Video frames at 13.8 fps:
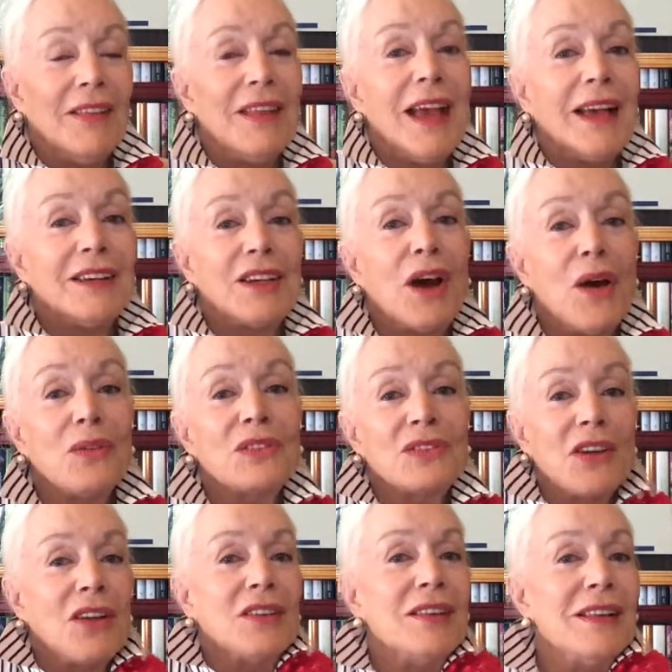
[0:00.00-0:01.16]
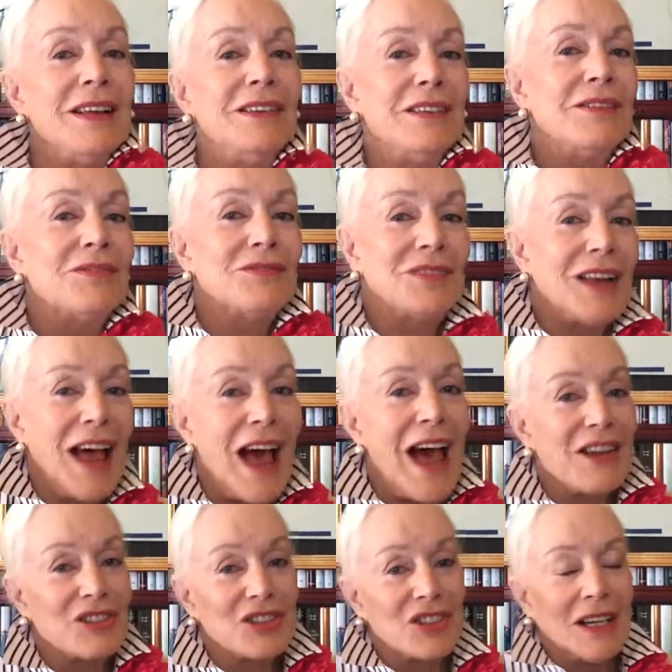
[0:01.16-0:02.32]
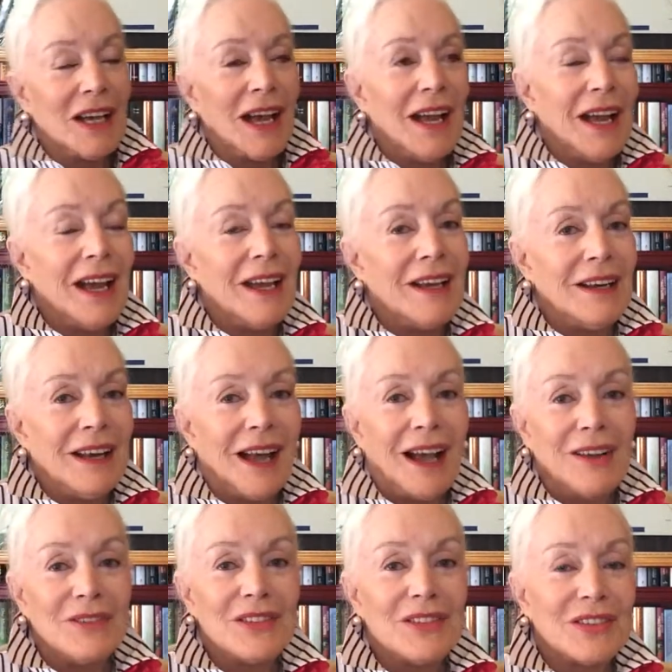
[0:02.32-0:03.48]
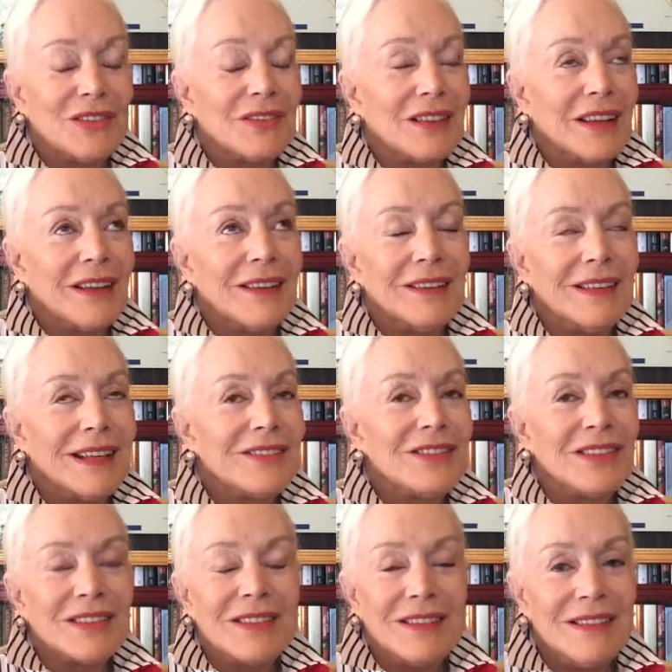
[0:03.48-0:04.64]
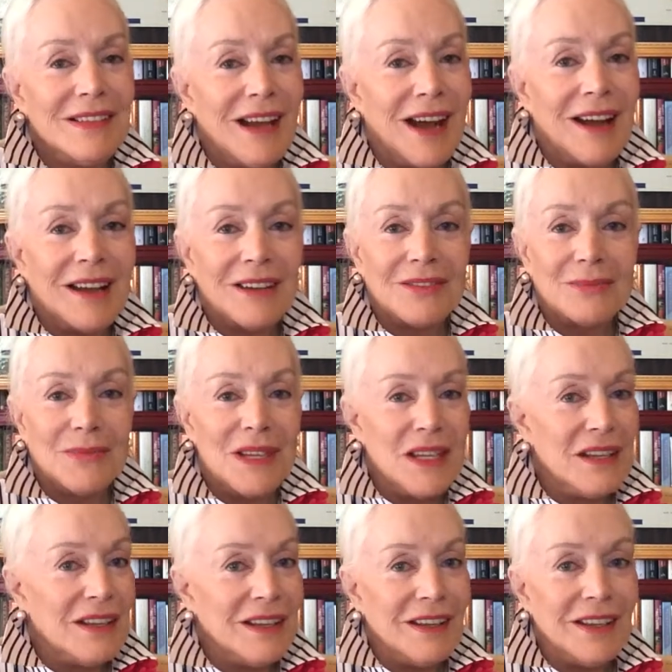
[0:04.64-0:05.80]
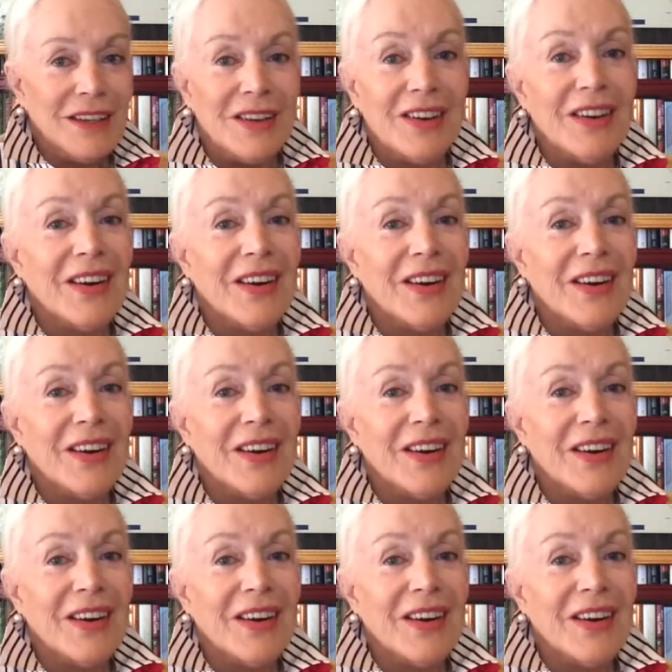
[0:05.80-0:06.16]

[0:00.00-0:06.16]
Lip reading: They had coats on and they'd flash, and I was just, that's just not me,